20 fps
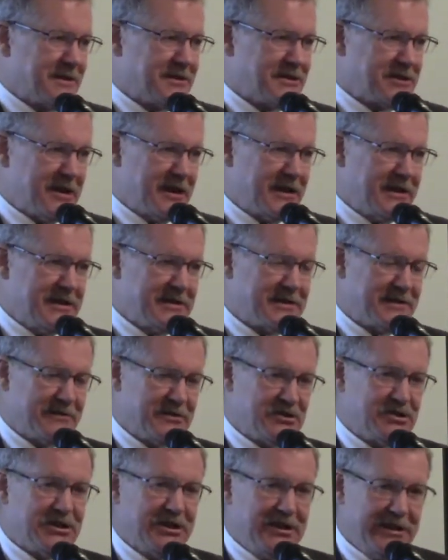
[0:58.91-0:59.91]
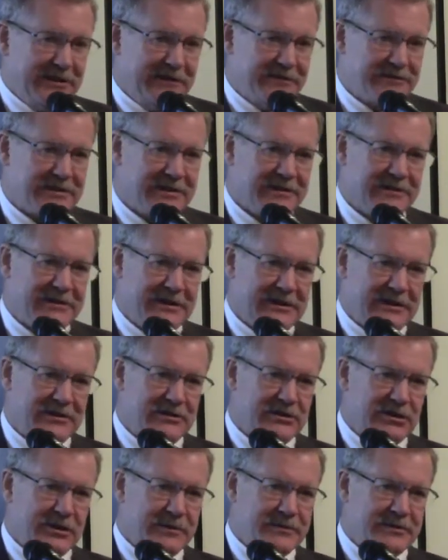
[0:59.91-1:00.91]
the Chinese have achieved in
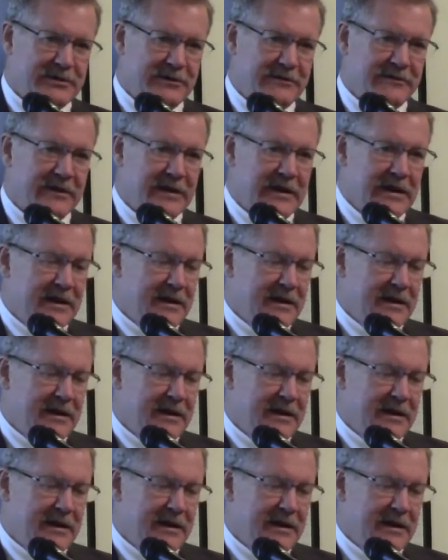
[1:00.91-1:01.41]
terms of